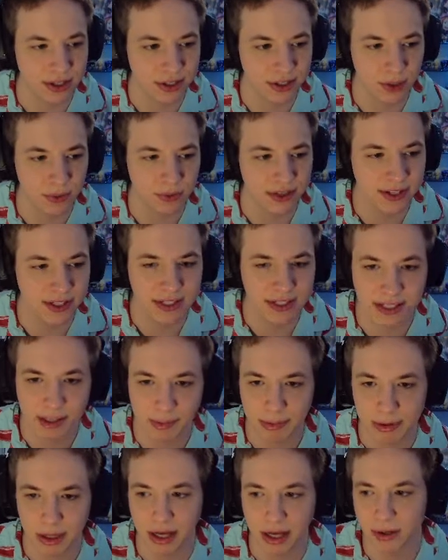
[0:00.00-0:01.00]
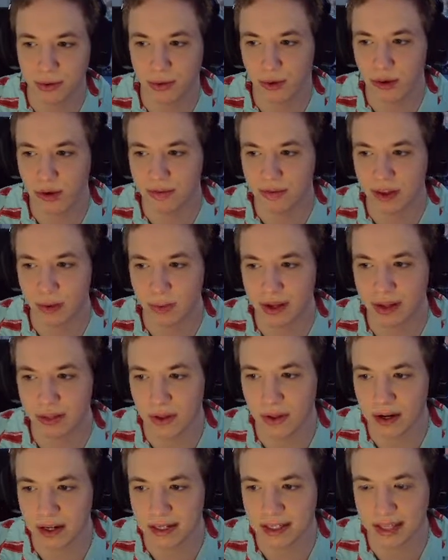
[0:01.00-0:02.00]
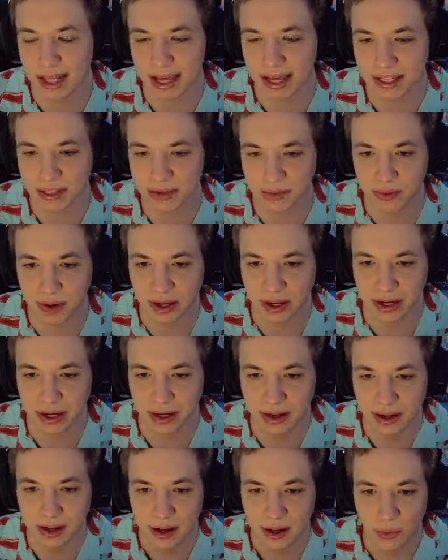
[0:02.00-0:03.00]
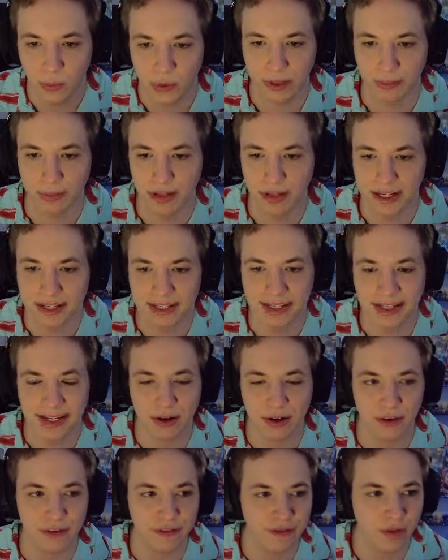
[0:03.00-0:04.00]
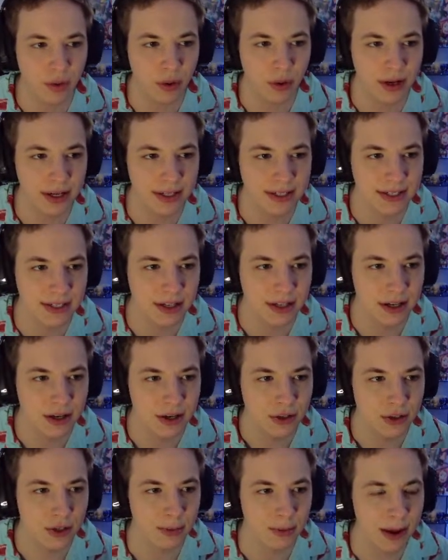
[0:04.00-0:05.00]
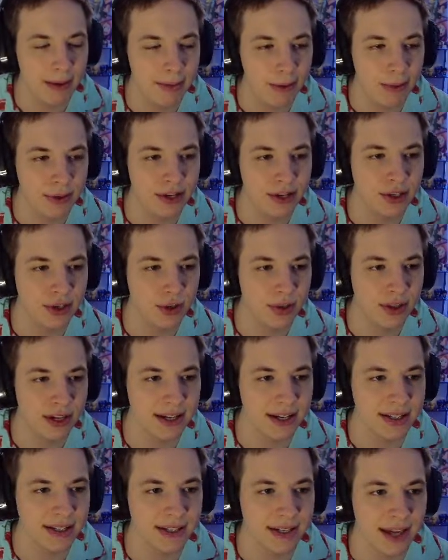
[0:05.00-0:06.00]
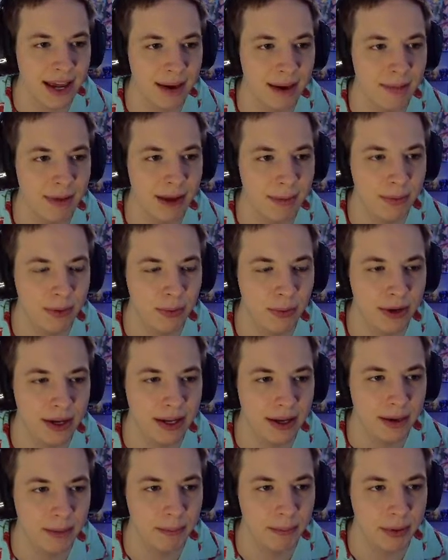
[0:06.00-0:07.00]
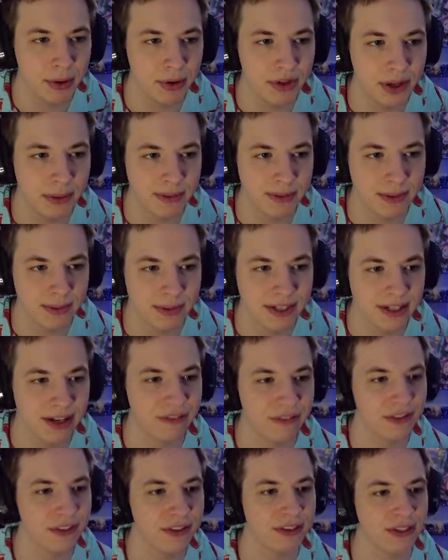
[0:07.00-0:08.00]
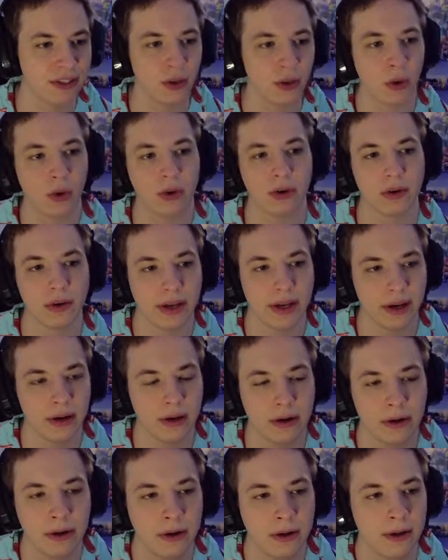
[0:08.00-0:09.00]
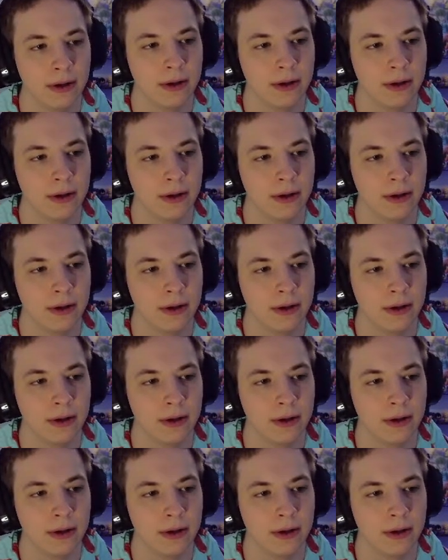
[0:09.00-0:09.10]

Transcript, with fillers: So this is the Blood Grove that we unlocked last run. We can place it near a forest. So maybe we do this and maybe we build up some stuff in this corner here.